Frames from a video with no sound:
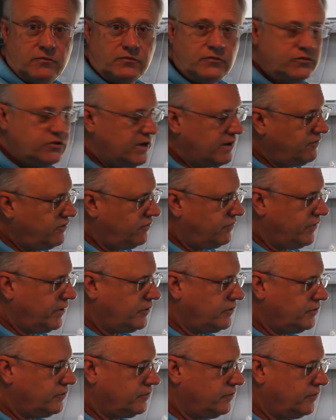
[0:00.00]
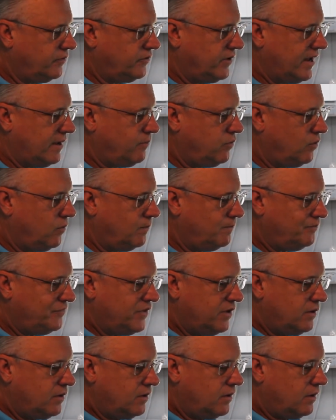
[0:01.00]
safety features. For example,
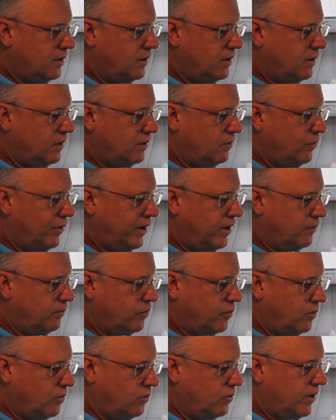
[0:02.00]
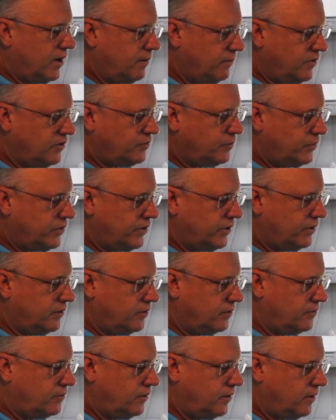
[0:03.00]
we can program this
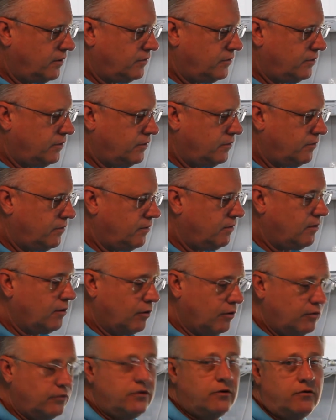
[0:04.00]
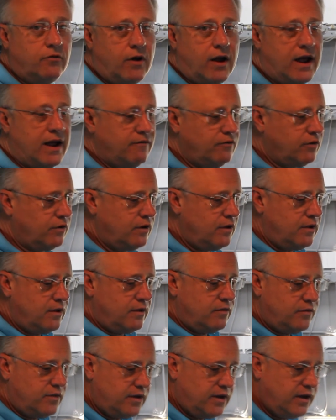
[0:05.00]
particular truck to alert the driver
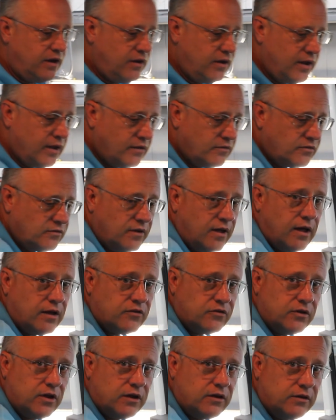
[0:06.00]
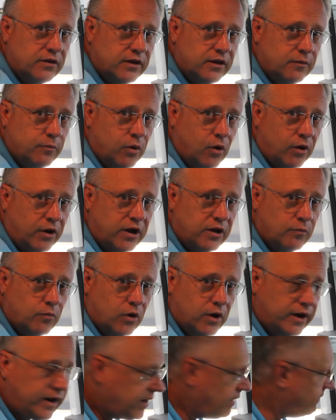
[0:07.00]
that he has not set the parking brake